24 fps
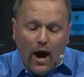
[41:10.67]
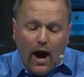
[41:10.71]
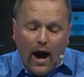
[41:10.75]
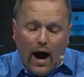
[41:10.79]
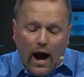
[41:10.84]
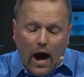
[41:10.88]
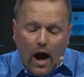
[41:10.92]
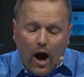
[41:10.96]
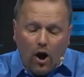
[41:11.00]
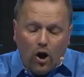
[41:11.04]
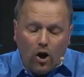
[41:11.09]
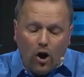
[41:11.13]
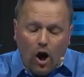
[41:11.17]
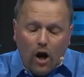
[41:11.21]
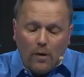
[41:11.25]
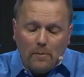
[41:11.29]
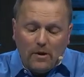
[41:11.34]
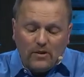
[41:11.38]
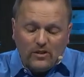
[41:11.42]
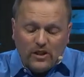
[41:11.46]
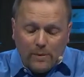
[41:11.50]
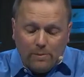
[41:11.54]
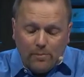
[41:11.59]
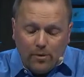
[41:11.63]
How long
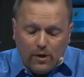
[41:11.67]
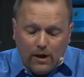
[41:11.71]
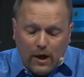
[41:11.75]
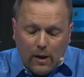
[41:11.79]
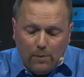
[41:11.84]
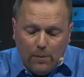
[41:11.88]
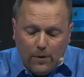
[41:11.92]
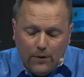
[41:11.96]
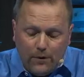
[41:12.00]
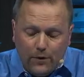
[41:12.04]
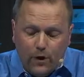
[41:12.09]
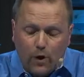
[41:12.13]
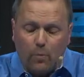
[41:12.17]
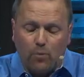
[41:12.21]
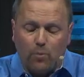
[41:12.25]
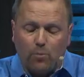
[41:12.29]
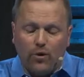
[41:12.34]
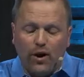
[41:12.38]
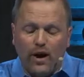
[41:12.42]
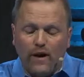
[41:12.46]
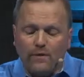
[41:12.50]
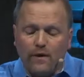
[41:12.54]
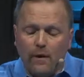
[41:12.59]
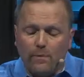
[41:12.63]
must I put up with you?
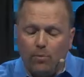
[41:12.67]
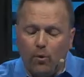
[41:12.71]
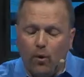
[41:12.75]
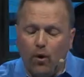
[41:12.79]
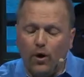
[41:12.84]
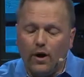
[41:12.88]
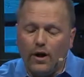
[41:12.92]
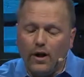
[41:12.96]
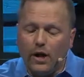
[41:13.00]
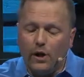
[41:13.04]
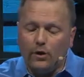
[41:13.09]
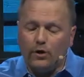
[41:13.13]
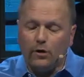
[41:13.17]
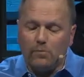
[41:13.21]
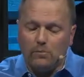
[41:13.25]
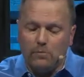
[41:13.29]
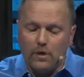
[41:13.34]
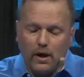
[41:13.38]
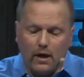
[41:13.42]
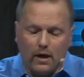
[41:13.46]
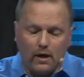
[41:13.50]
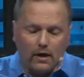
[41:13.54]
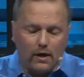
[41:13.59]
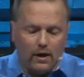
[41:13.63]
Bring the boy here to
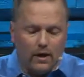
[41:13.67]
me."